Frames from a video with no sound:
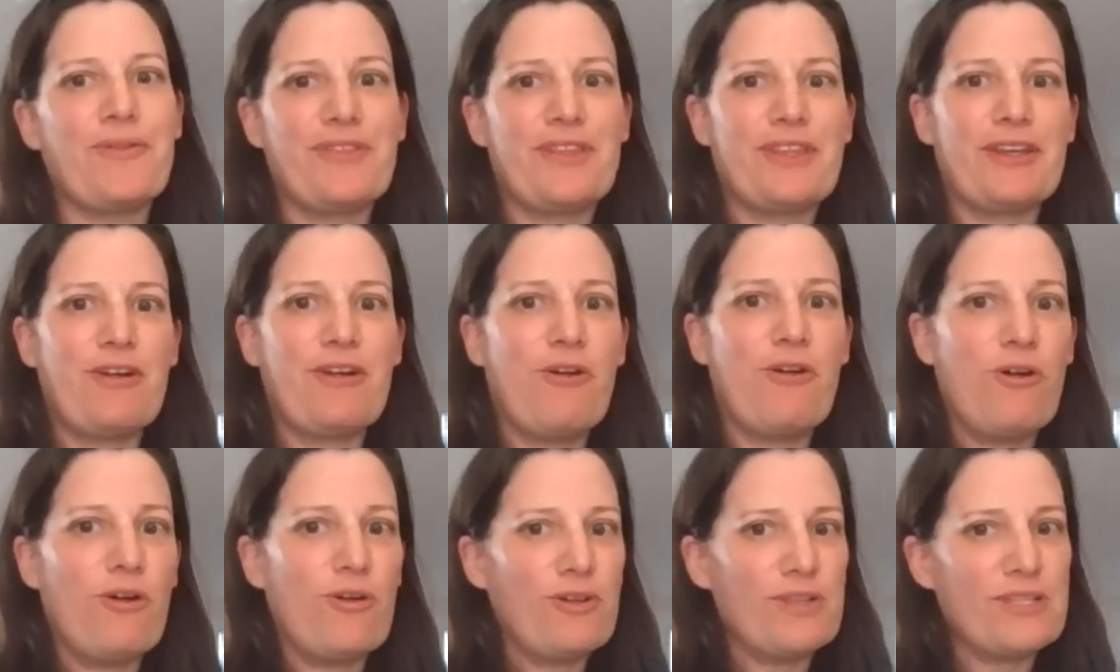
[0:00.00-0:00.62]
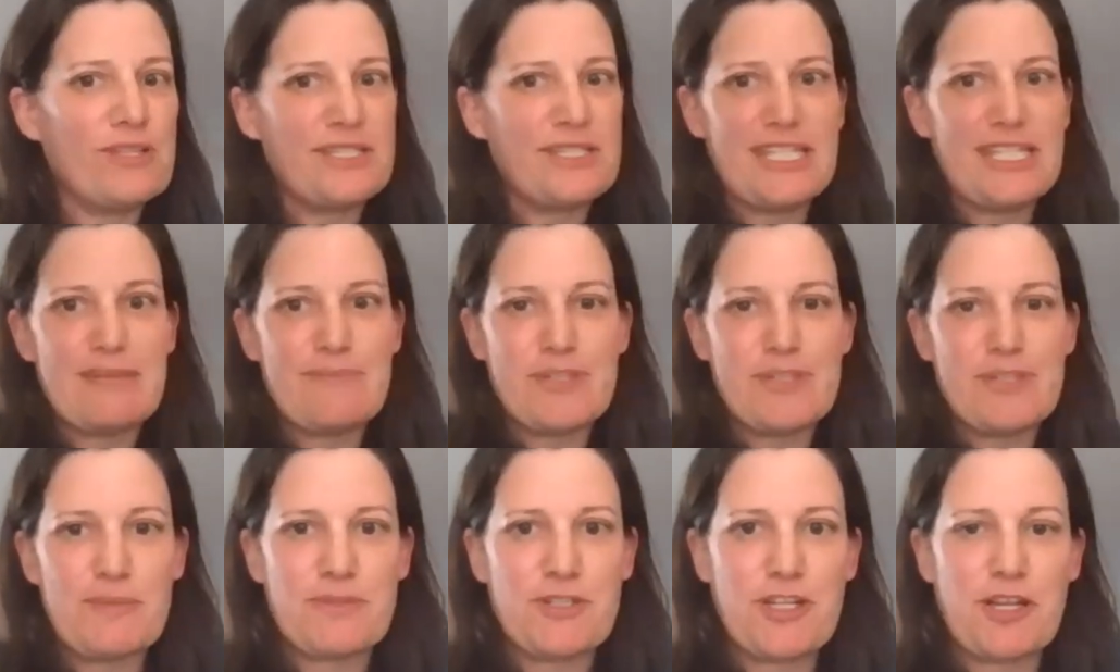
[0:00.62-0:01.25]
the whole
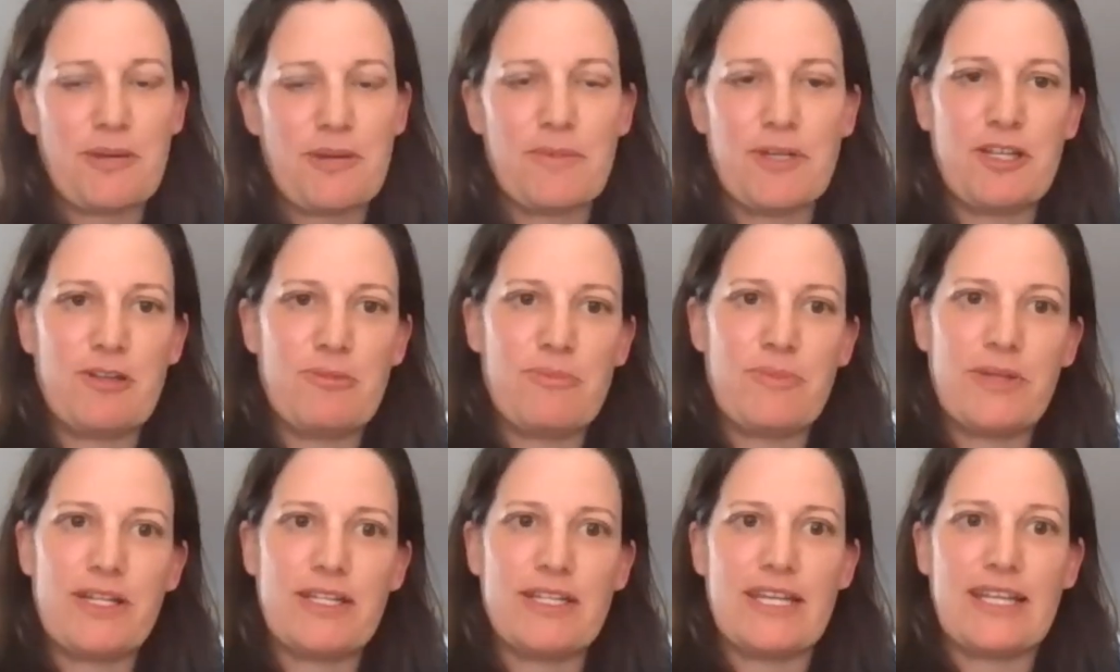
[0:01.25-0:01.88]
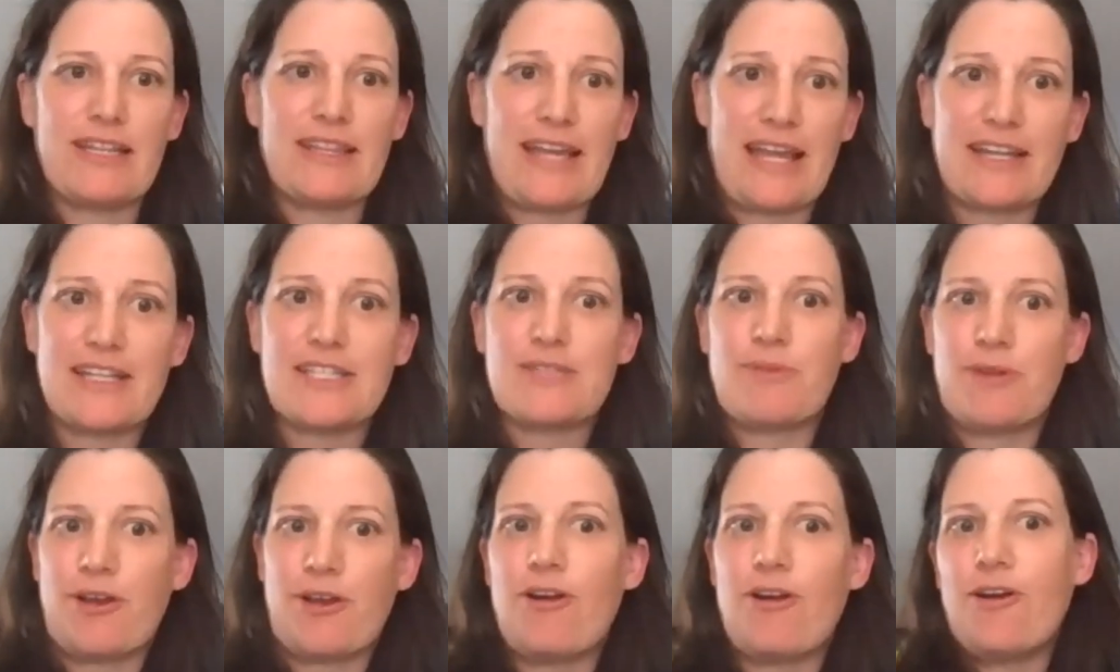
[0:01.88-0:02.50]
steamship terminal building, that is
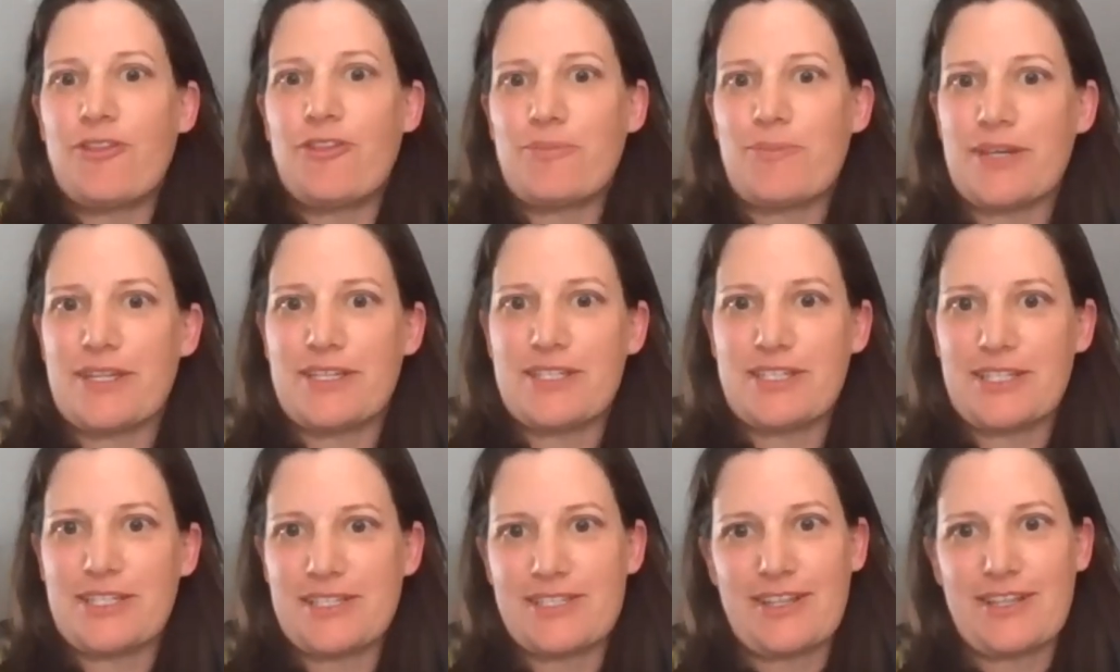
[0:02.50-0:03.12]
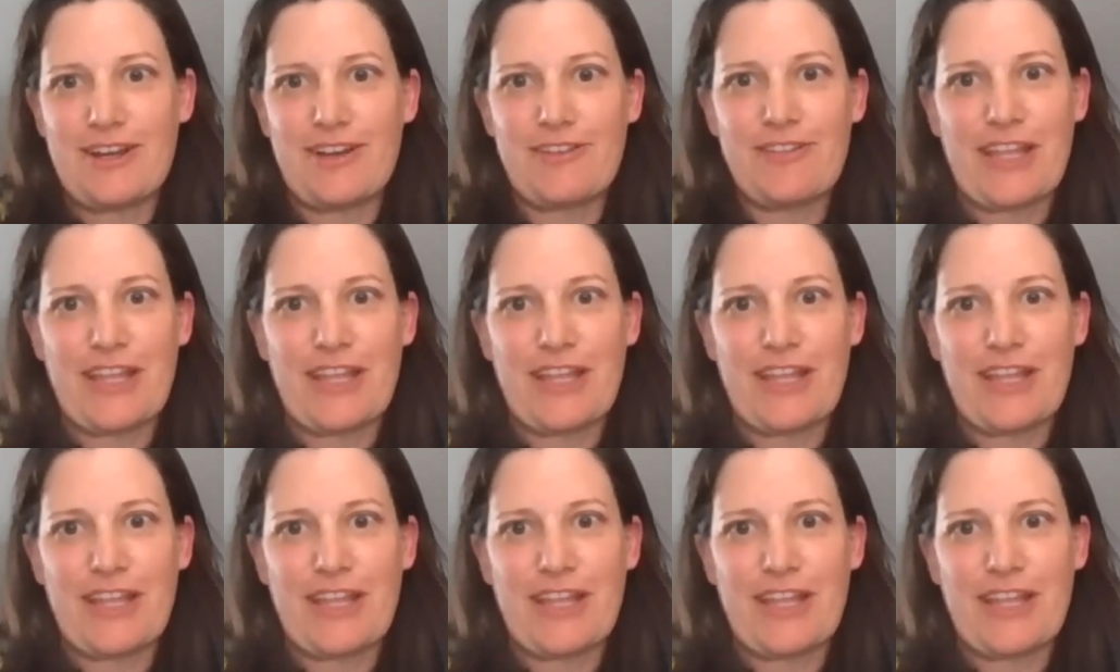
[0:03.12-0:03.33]
where all the pigeons are.